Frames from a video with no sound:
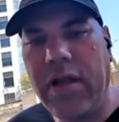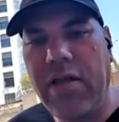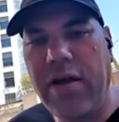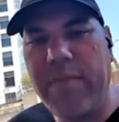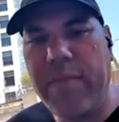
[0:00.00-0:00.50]
Well,
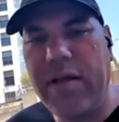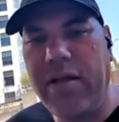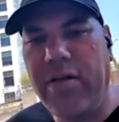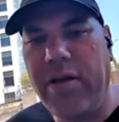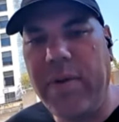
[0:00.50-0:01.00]
say let
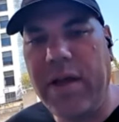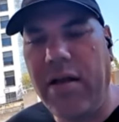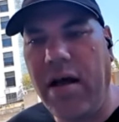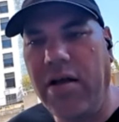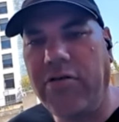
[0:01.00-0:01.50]
me
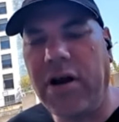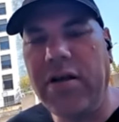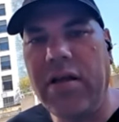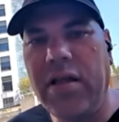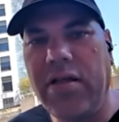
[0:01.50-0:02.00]
try
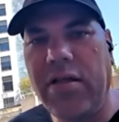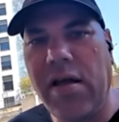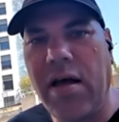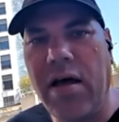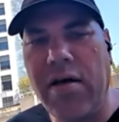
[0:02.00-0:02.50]

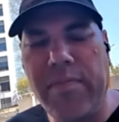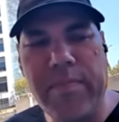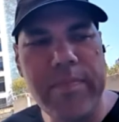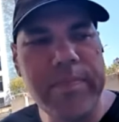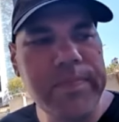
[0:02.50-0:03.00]

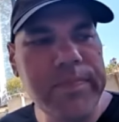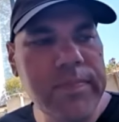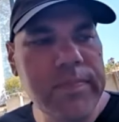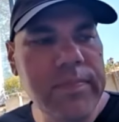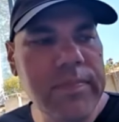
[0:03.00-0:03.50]
to
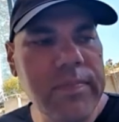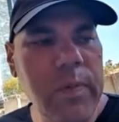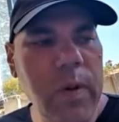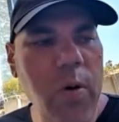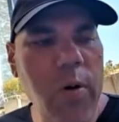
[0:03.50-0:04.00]

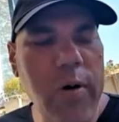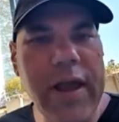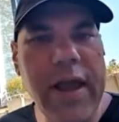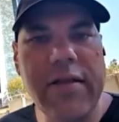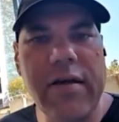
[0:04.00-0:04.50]

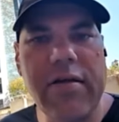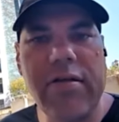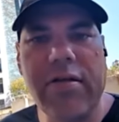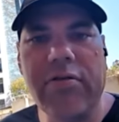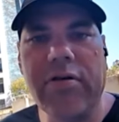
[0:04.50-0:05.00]
orient
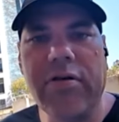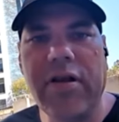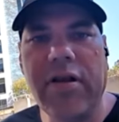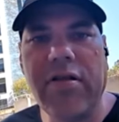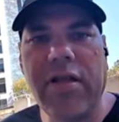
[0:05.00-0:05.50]
this towards
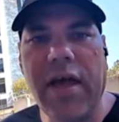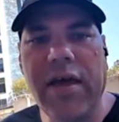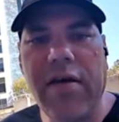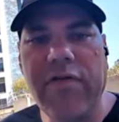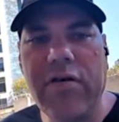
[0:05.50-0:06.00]
it. It's
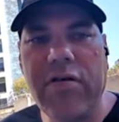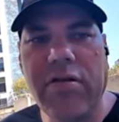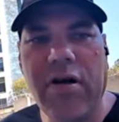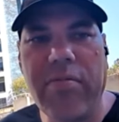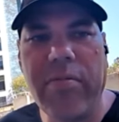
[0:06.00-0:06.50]
like if you
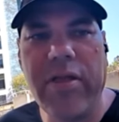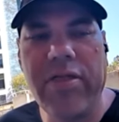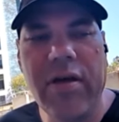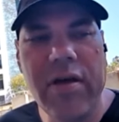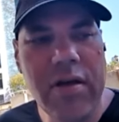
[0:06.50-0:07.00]
start
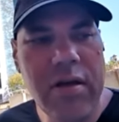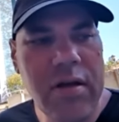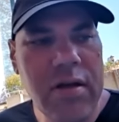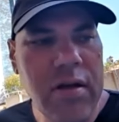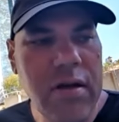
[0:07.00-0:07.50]
with
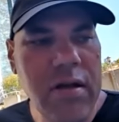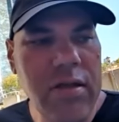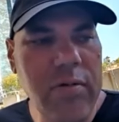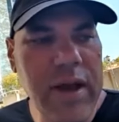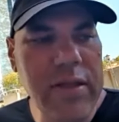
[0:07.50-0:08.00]

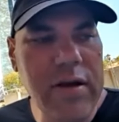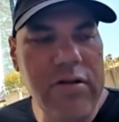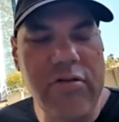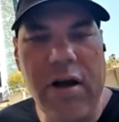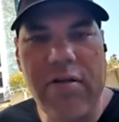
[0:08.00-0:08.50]
the way Leo
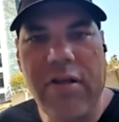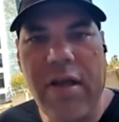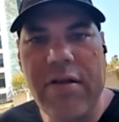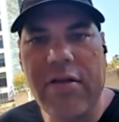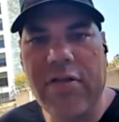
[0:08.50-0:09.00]
Strauss
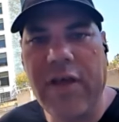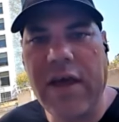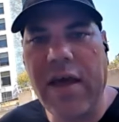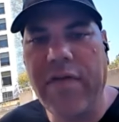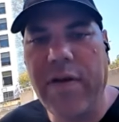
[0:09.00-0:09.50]
does it,
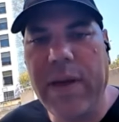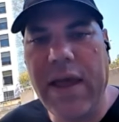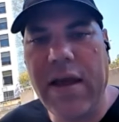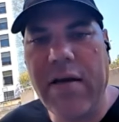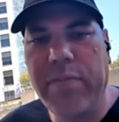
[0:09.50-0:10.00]
thinking of the
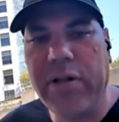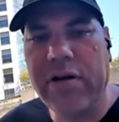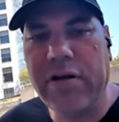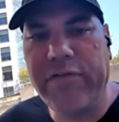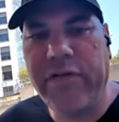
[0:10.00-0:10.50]
beginning of
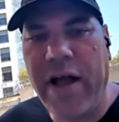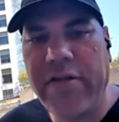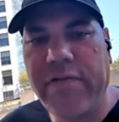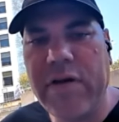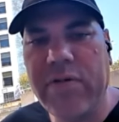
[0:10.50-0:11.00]
political
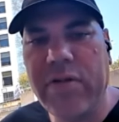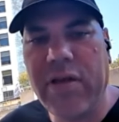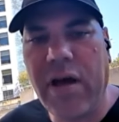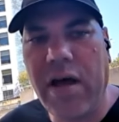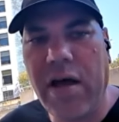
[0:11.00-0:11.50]
philosophy with